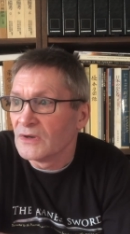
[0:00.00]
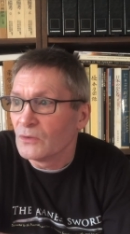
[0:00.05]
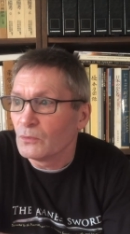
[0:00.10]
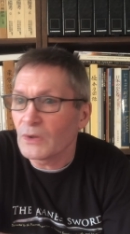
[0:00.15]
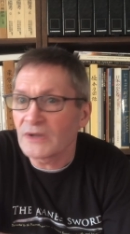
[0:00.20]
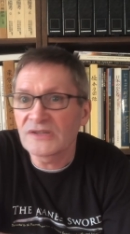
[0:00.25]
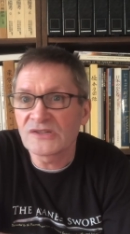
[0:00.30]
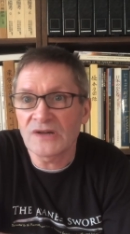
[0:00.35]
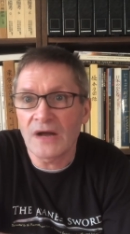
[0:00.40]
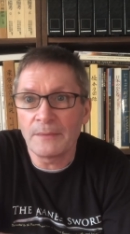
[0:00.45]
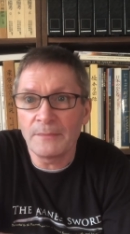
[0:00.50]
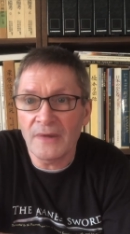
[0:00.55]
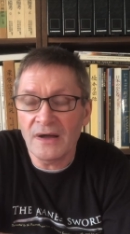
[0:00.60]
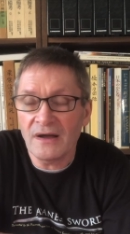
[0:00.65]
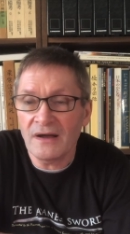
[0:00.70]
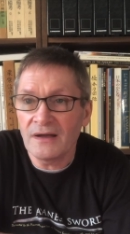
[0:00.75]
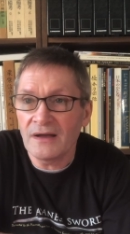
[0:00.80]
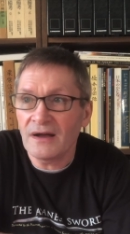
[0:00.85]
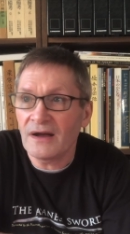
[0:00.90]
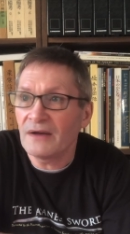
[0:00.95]
One time,
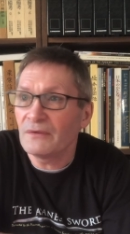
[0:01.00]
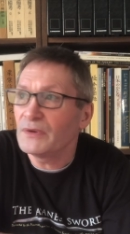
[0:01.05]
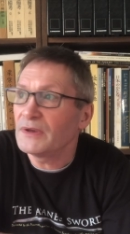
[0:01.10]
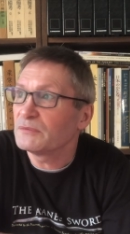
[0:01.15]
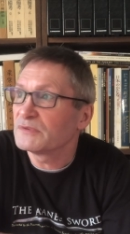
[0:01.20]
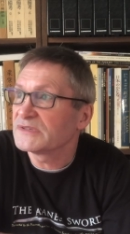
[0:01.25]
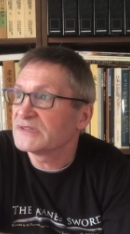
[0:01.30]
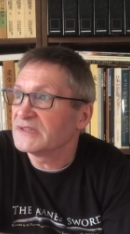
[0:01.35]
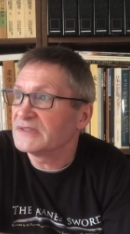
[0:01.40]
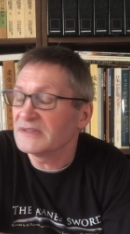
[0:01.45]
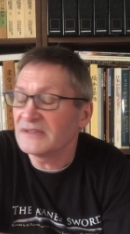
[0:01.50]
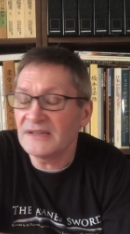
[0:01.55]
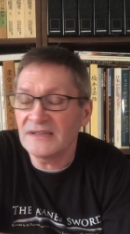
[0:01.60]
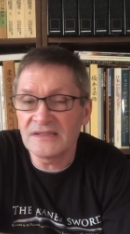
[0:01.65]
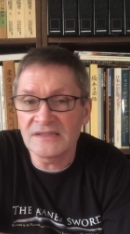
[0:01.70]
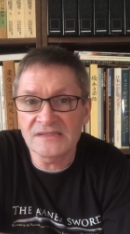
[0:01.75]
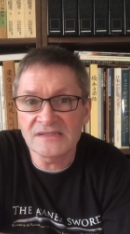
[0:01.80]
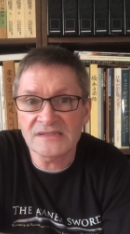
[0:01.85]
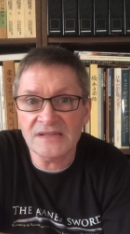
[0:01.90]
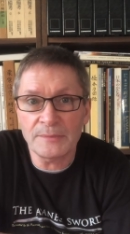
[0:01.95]
it was in
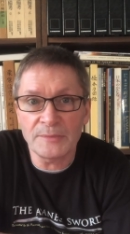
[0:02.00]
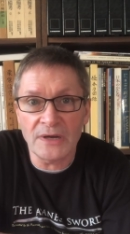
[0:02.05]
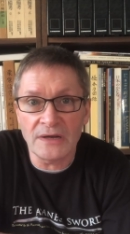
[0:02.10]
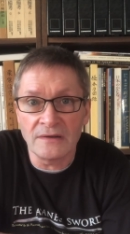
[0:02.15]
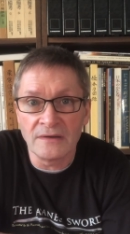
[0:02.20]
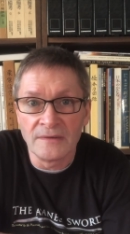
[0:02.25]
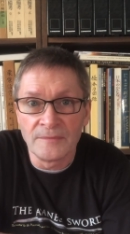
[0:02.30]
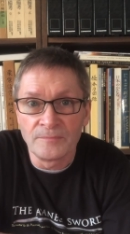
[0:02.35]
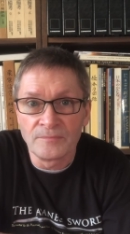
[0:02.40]
the summer